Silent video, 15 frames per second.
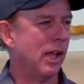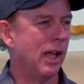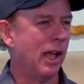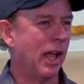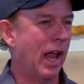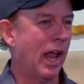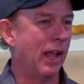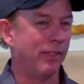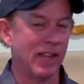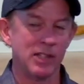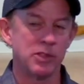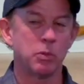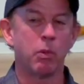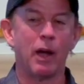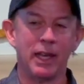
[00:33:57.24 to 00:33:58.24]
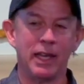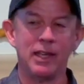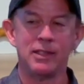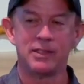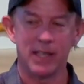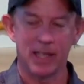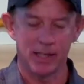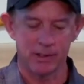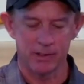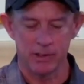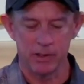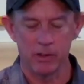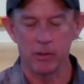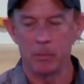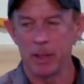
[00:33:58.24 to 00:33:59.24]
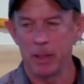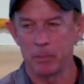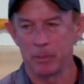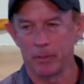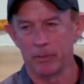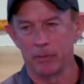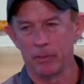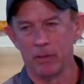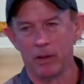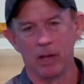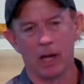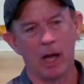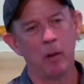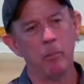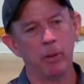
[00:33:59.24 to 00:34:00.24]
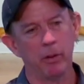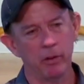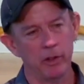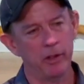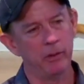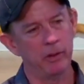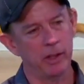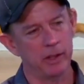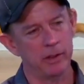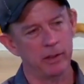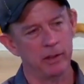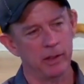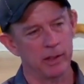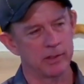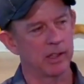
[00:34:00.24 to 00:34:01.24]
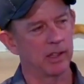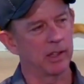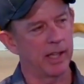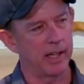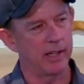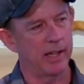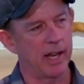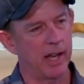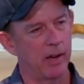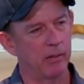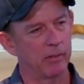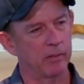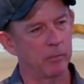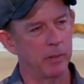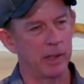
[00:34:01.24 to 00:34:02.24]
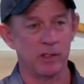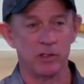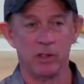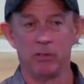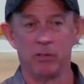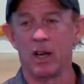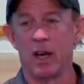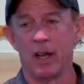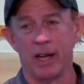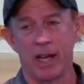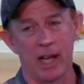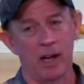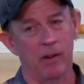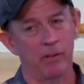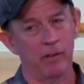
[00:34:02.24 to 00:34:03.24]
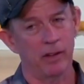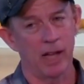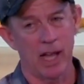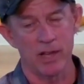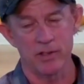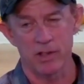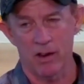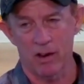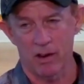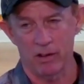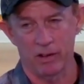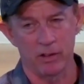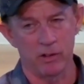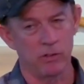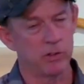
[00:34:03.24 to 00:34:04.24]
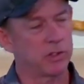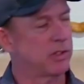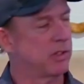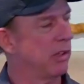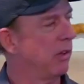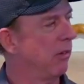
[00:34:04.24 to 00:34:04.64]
And that's why he says to the people, how polluted is the land now? Because you've gone out as a harlot. You've, you've,